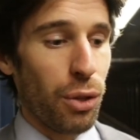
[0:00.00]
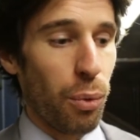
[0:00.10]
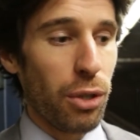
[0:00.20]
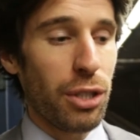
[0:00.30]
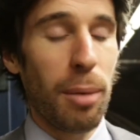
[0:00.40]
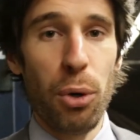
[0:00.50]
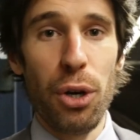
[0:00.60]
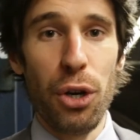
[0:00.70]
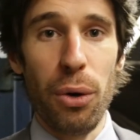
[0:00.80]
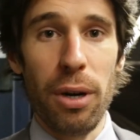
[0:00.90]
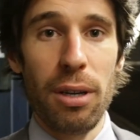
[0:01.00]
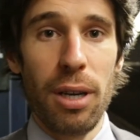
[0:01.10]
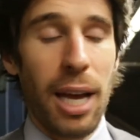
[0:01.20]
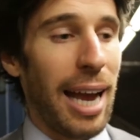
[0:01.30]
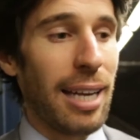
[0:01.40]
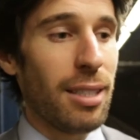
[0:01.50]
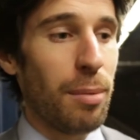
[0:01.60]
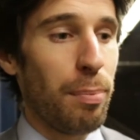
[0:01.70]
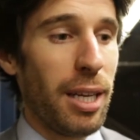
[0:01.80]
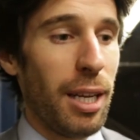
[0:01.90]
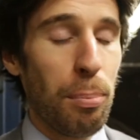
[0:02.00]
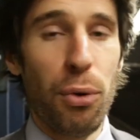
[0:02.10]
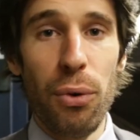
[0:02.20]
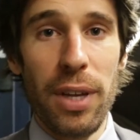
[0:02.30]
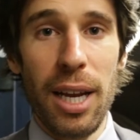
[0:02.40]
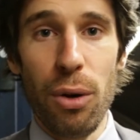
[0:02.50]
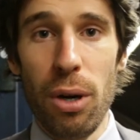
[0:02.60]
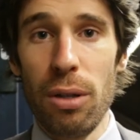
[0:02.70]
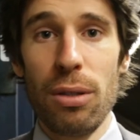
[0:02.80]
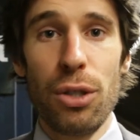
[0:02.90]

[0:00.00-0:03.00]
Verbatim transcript: the real estate board of New York hasn't been improving at all.